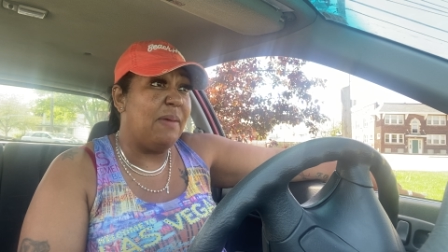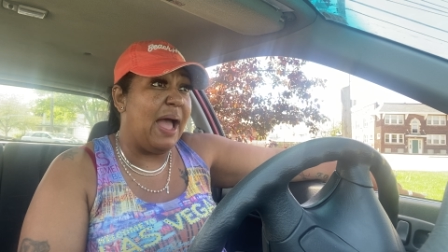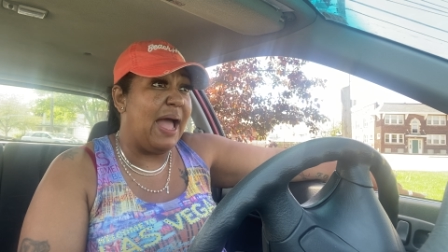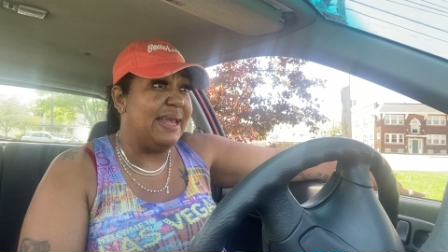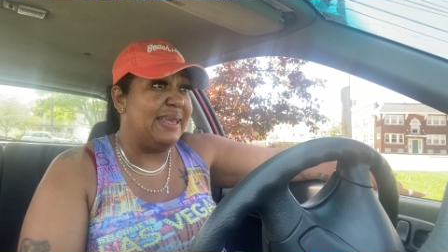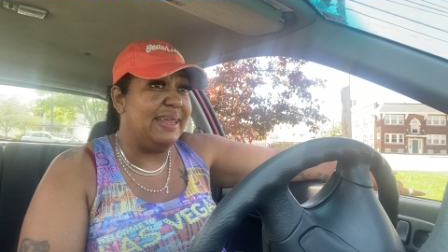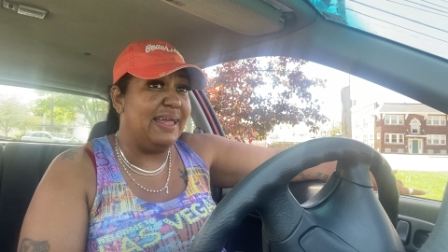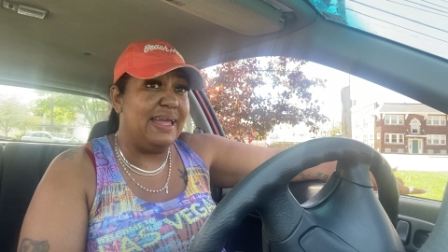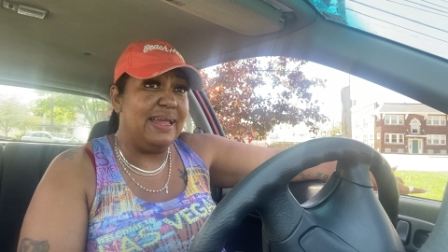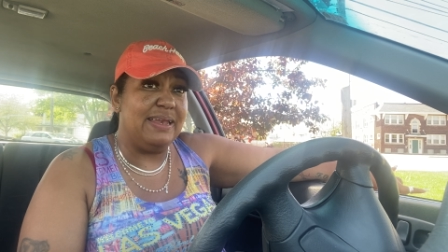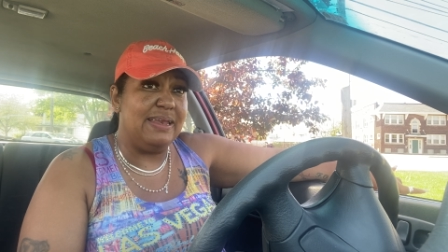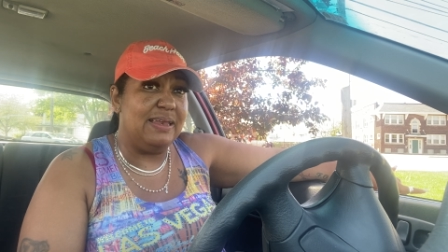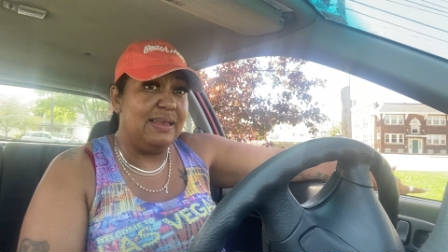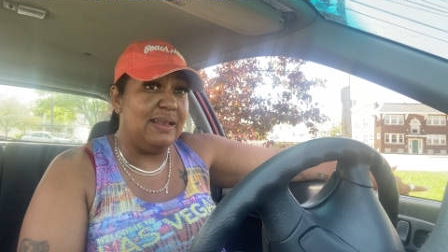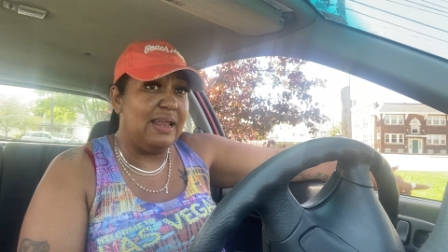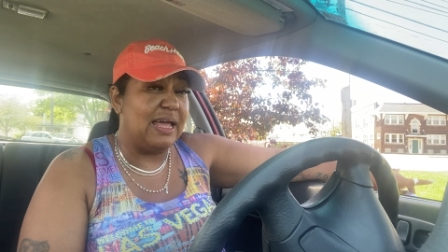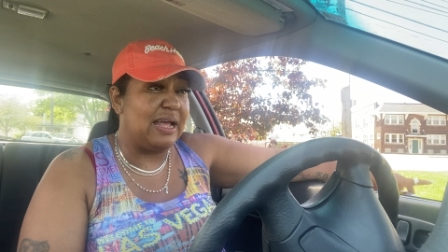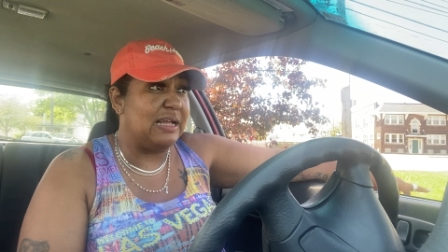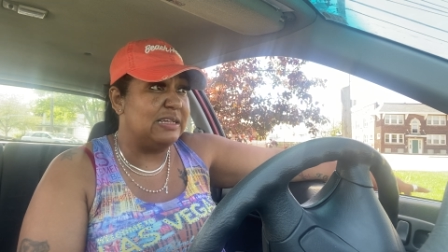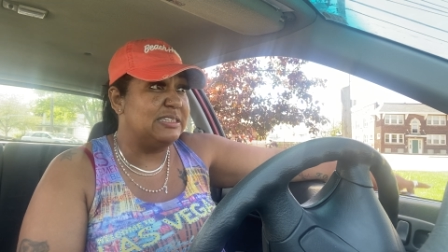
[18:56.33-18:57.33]
I didn't.
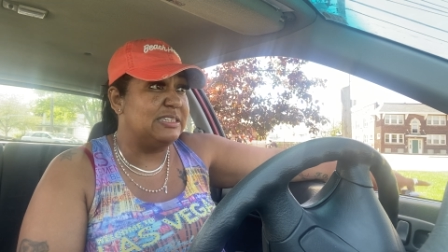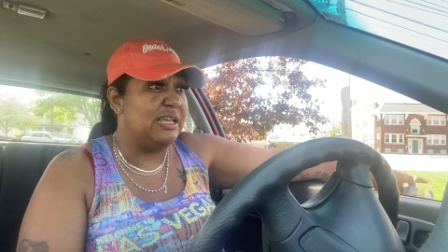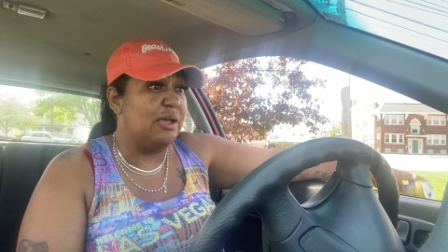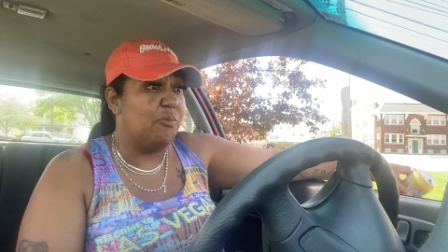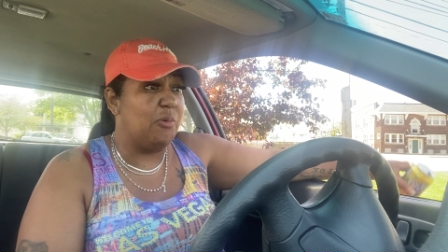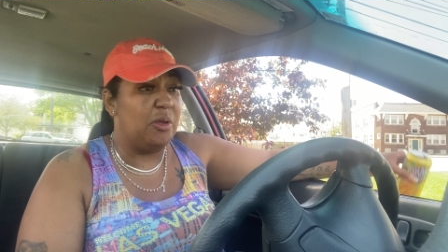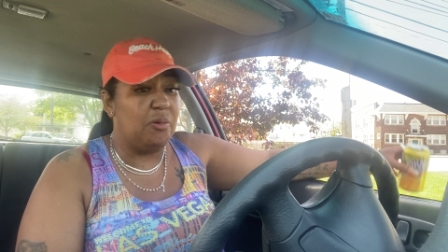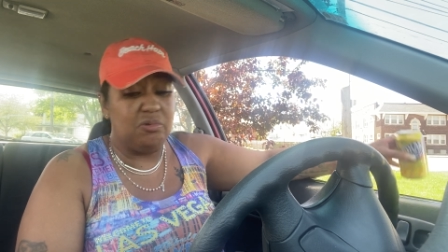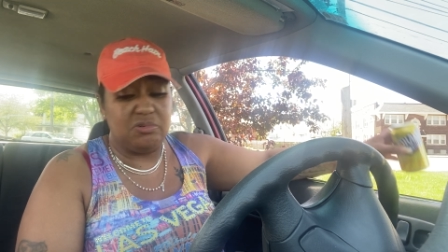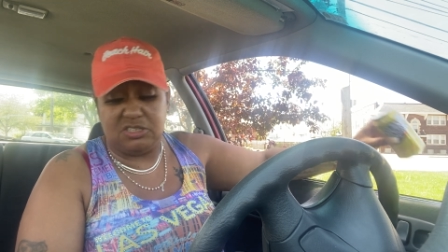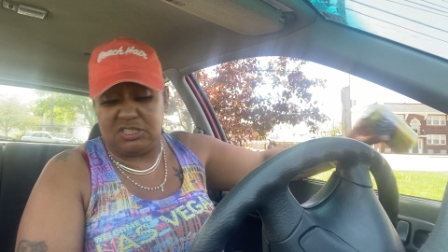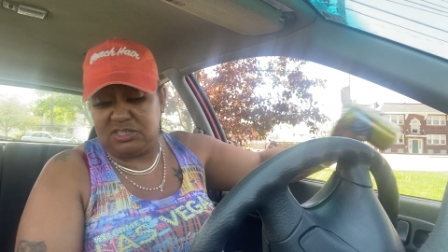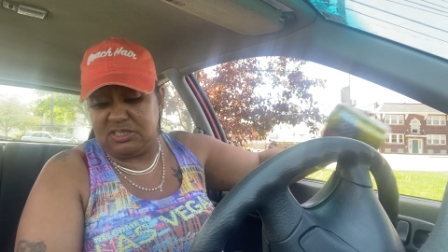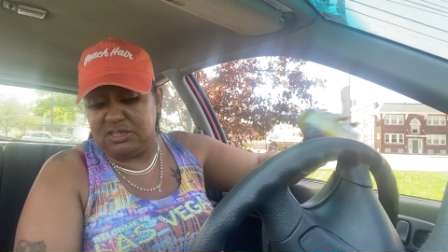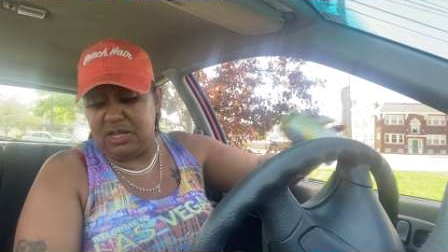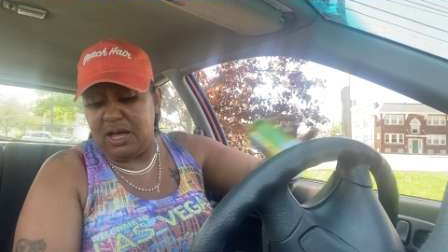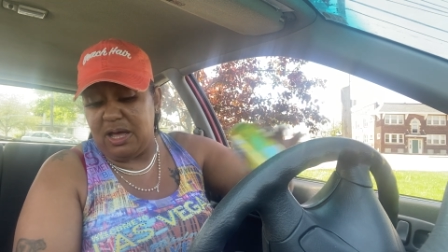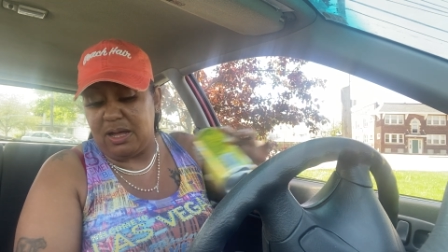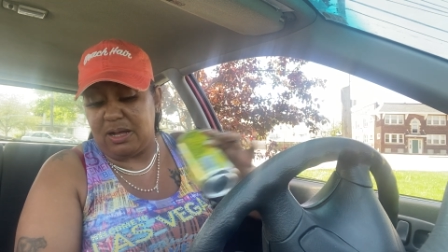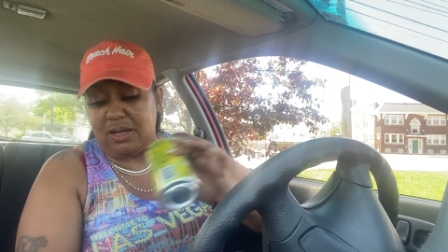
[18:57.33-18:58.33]
Like I said, we were
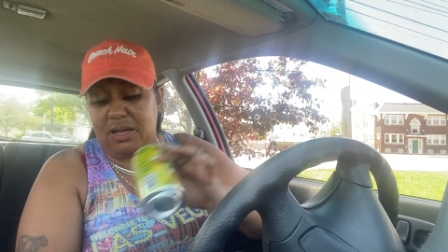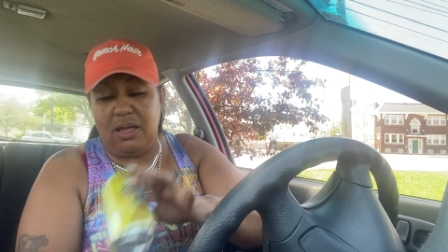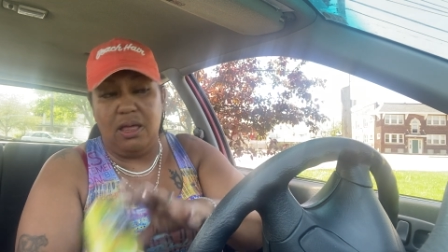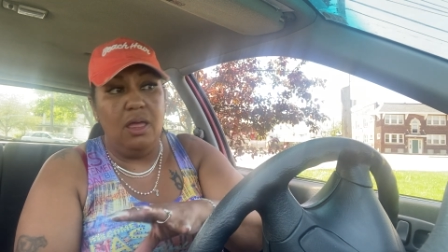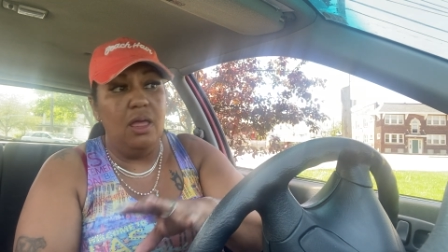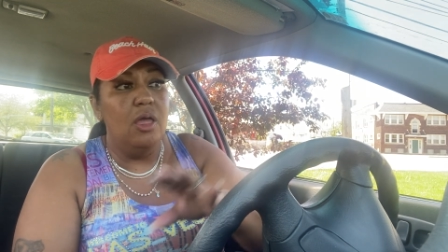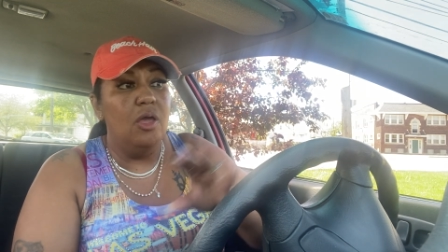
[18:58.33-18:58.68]
stuck.